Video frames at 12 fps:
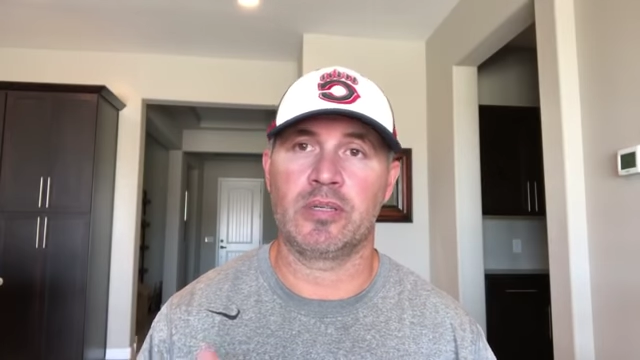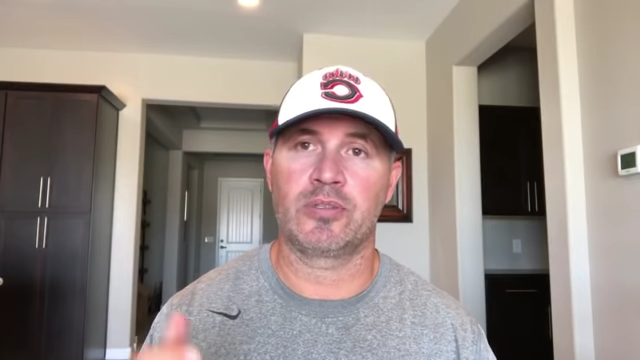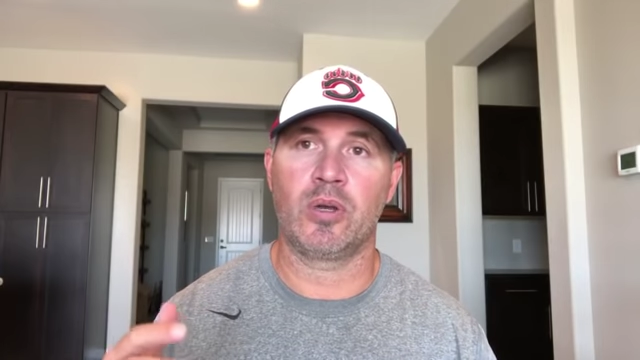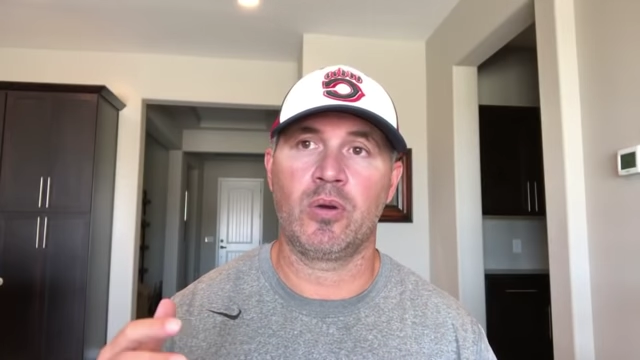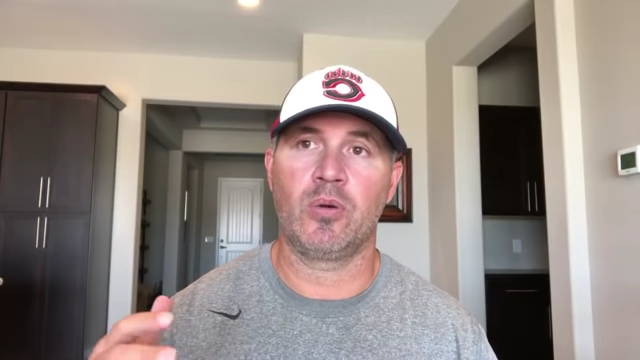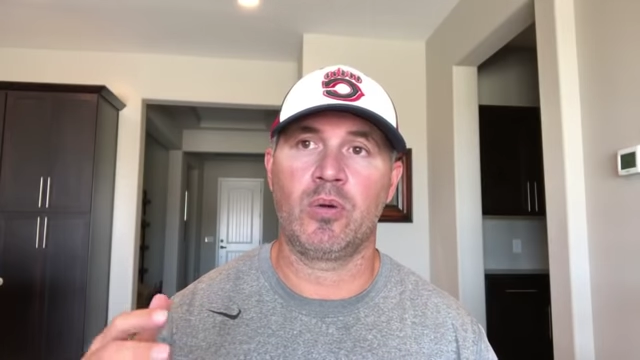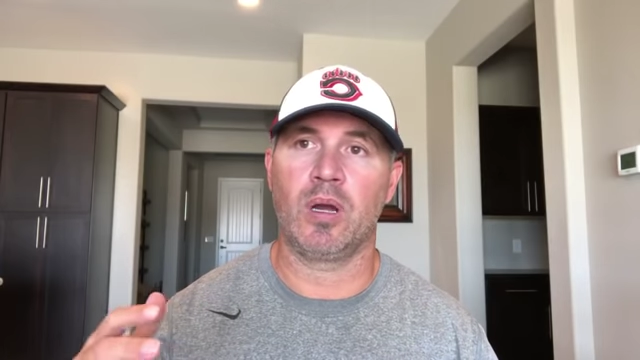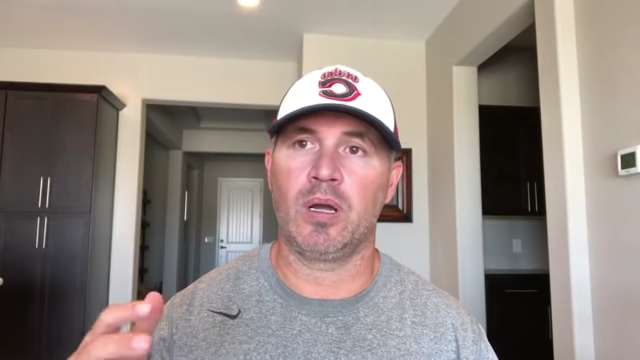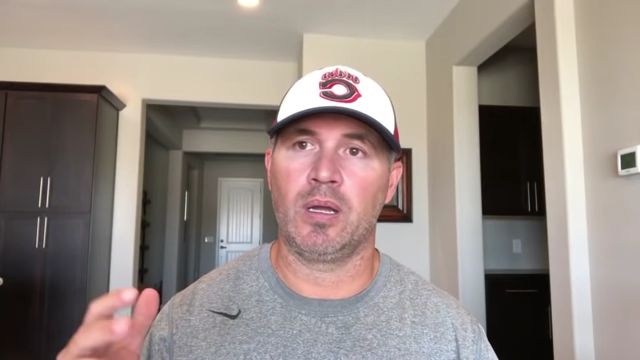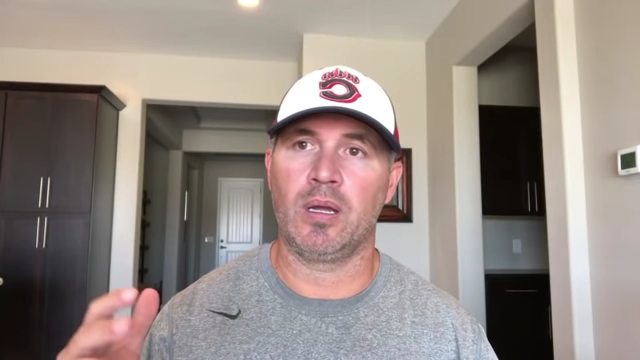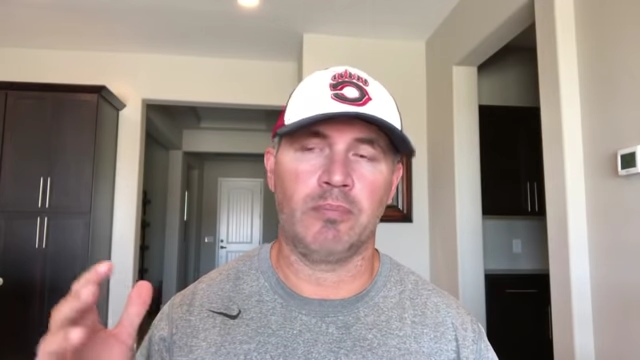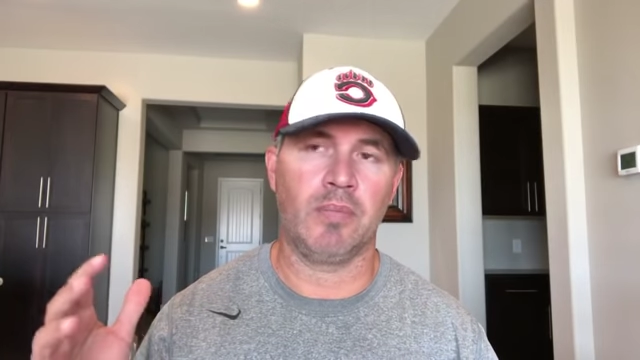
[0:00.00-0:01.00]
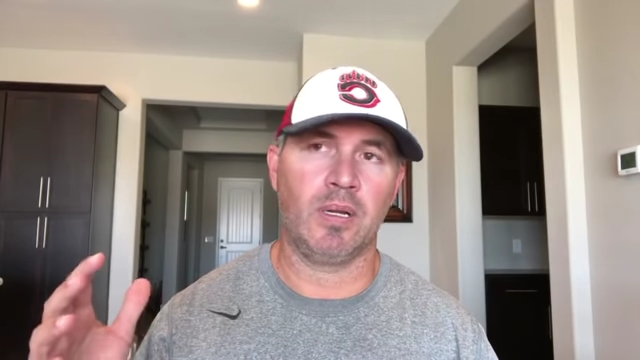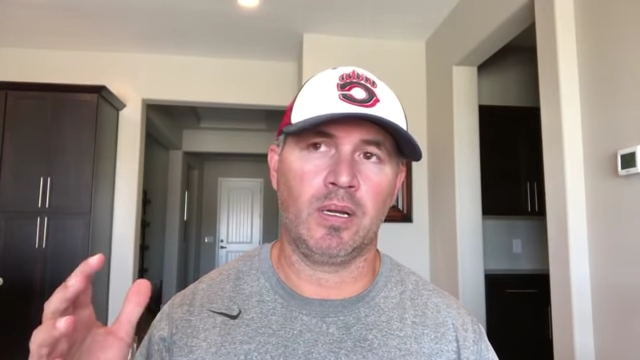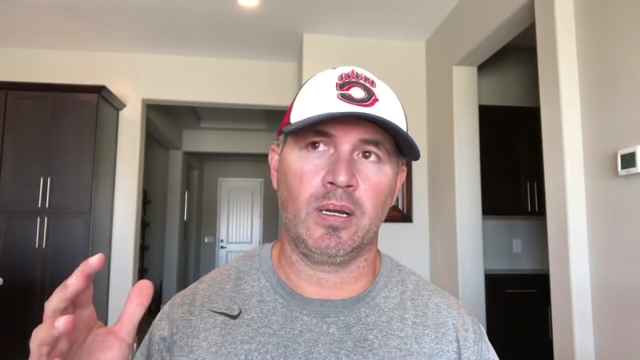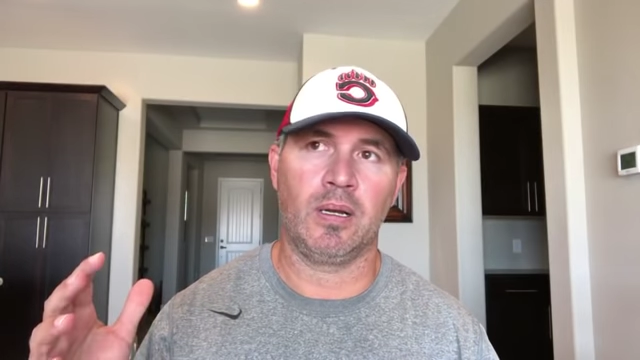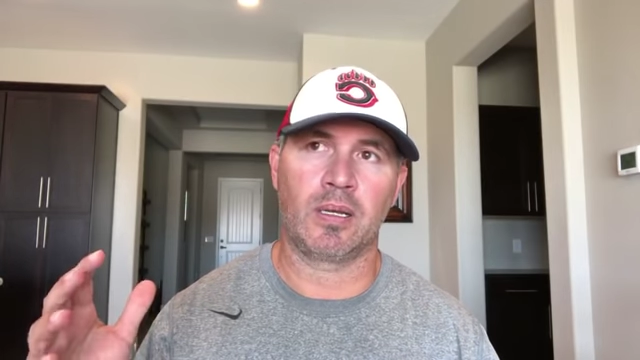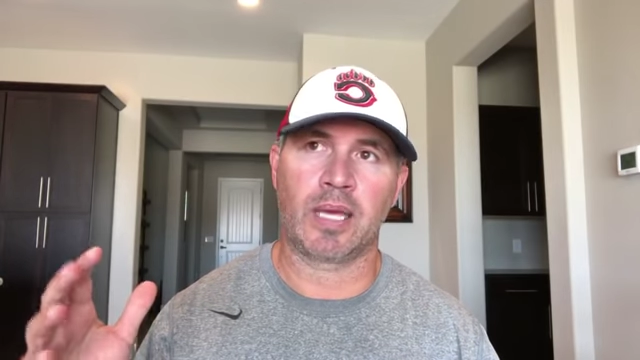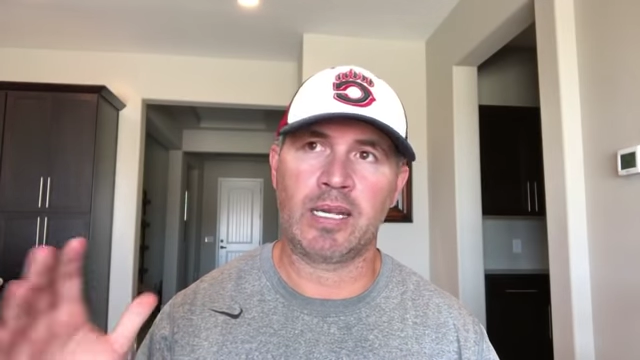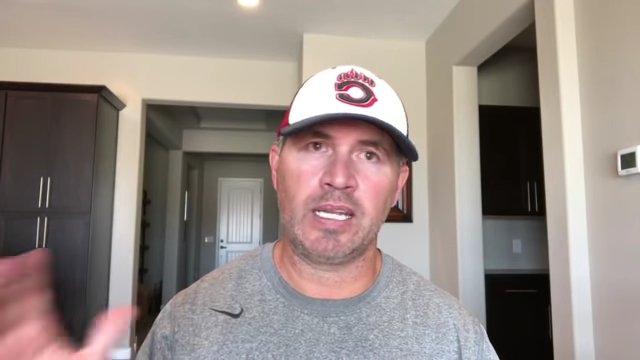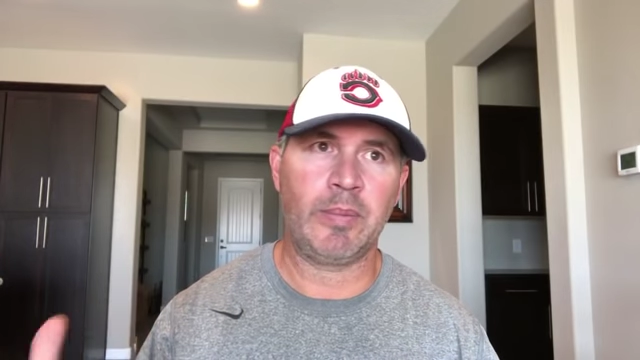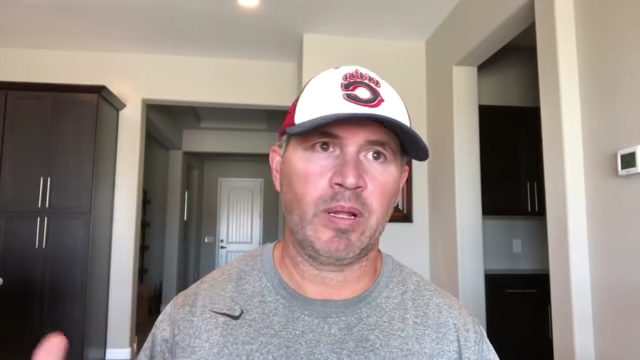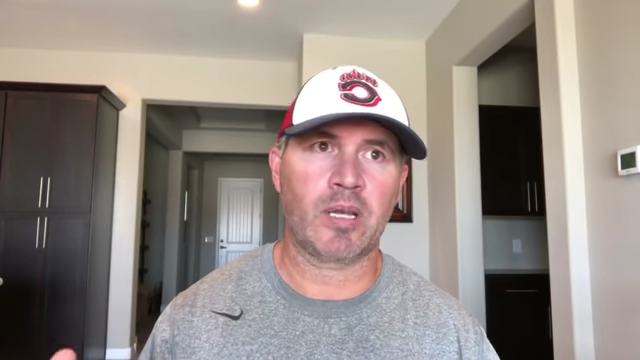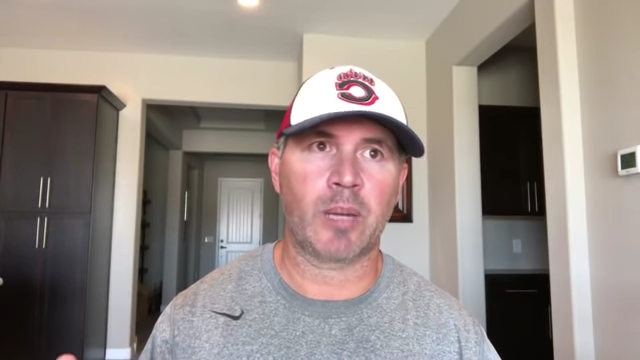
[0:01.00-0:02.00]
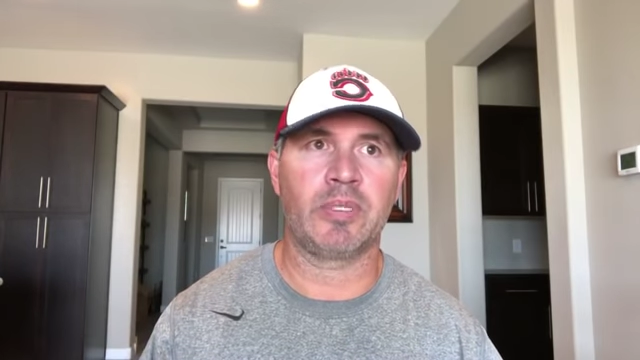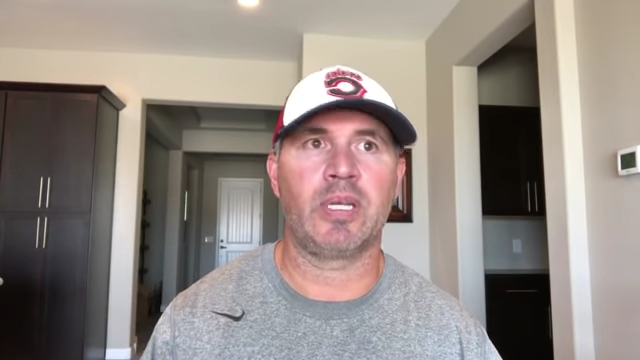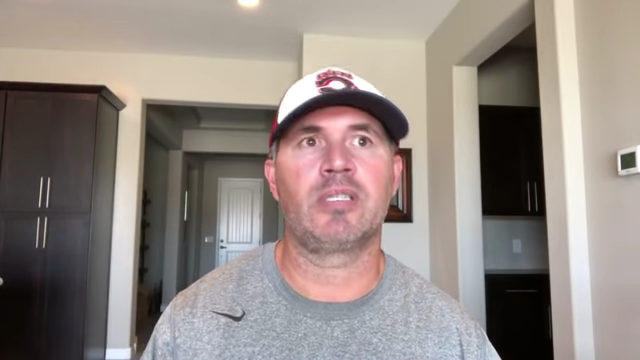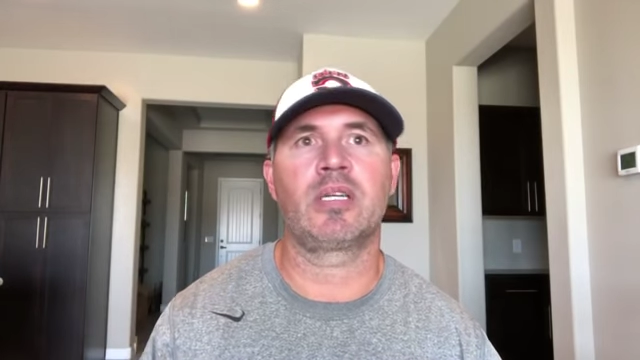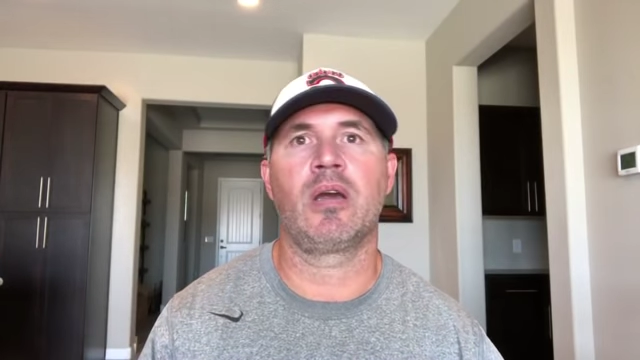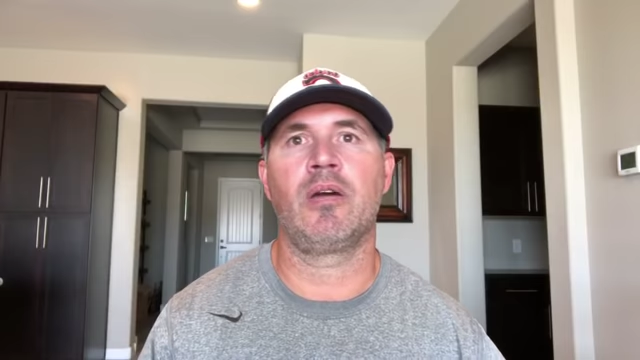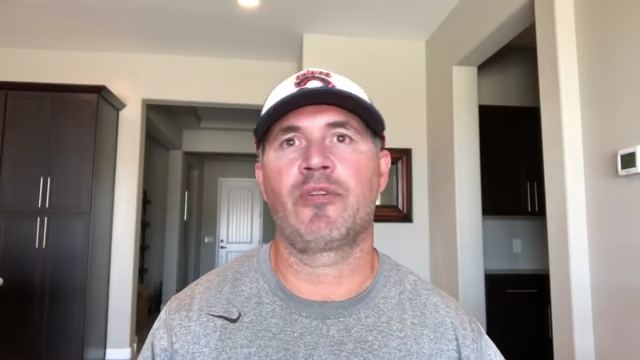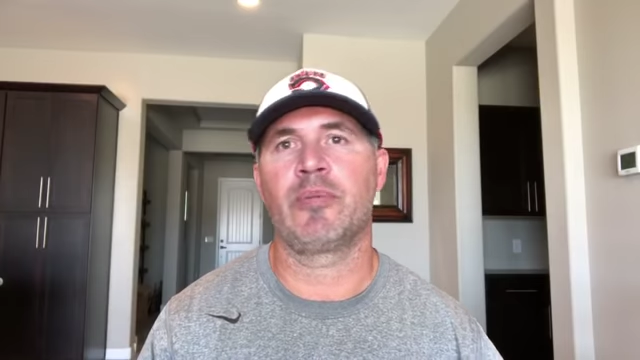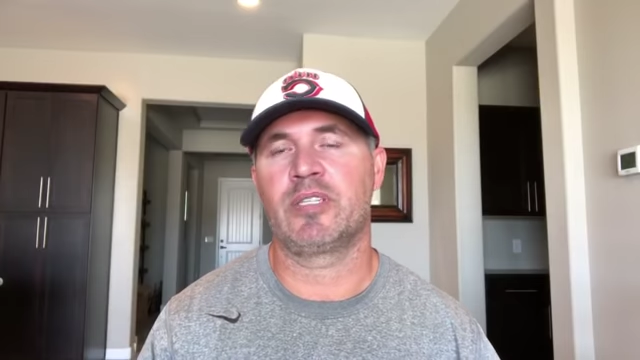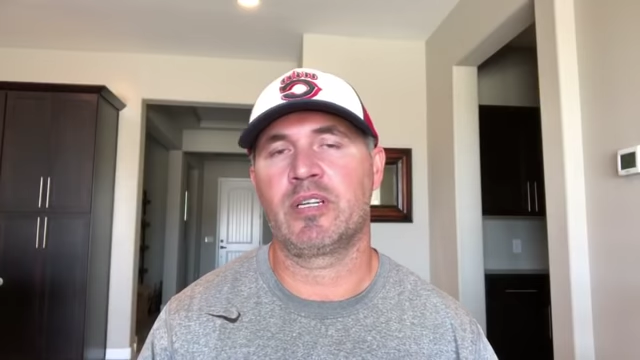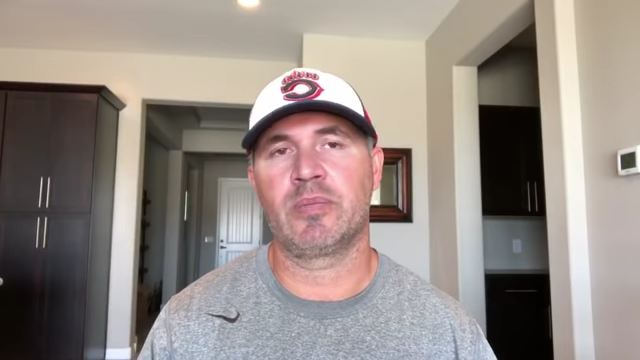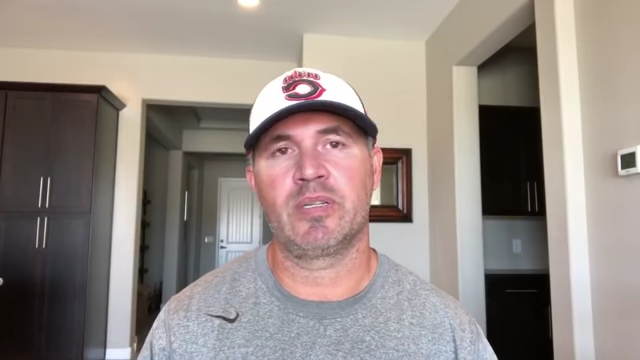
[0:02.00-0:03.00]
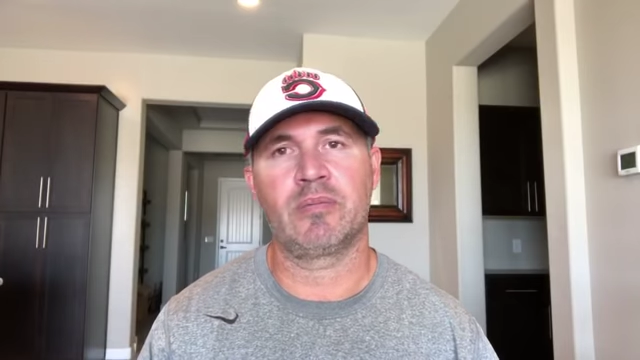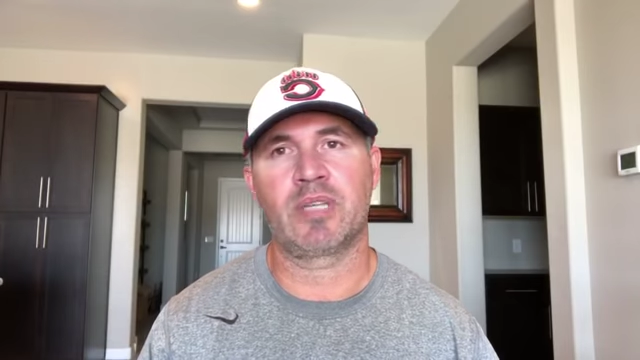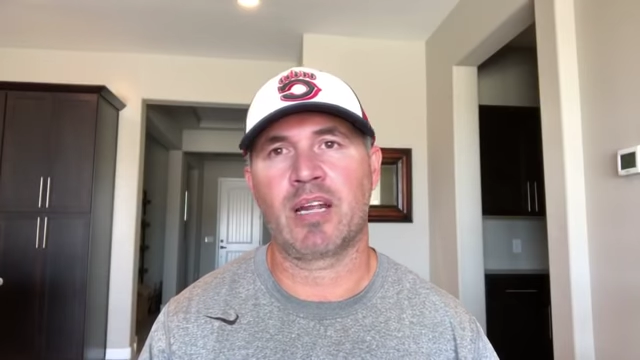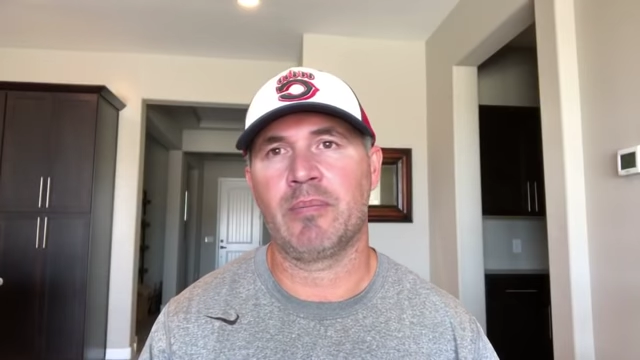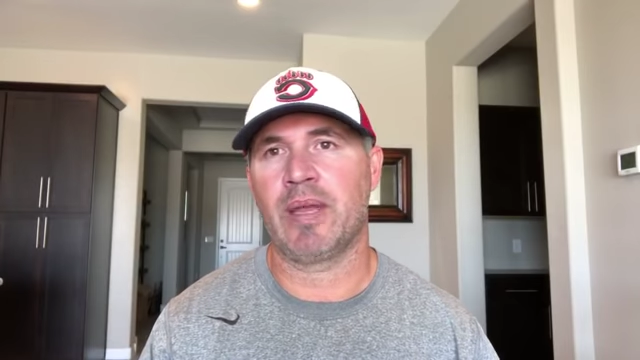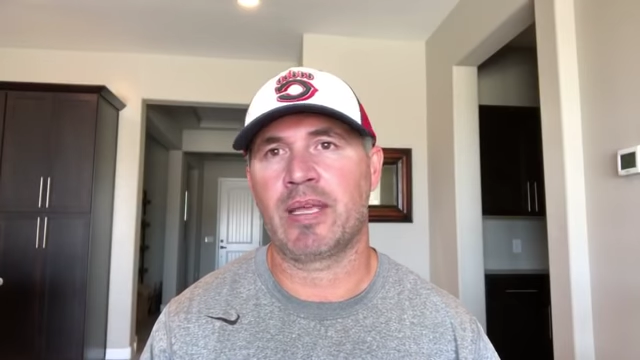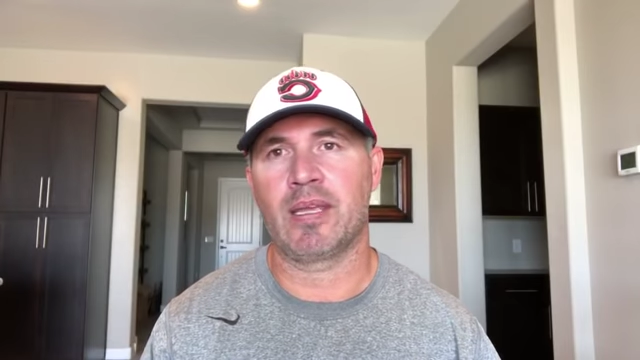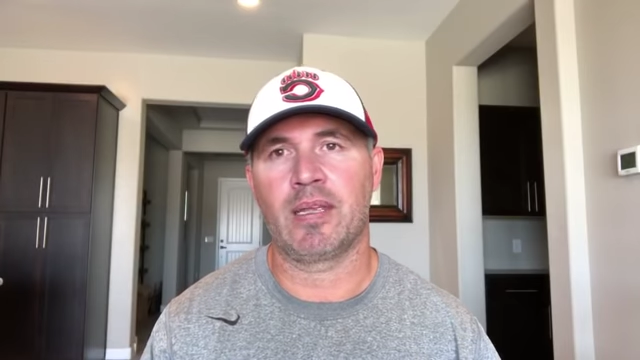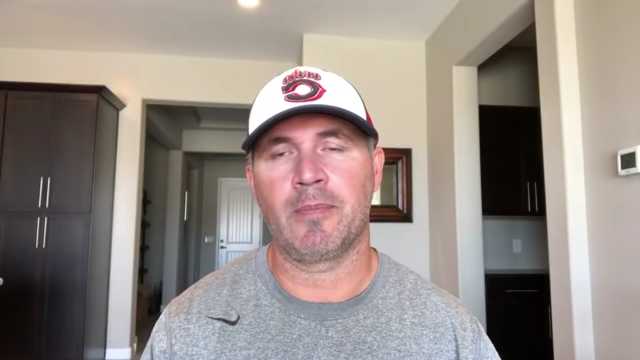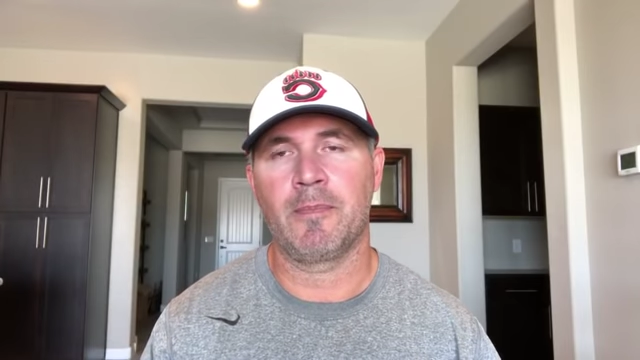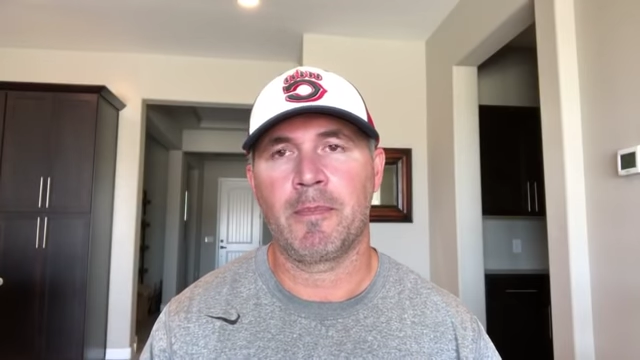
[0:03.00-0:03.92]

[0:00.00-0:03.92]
So got an email a couple of days ago from a gentleman kind of making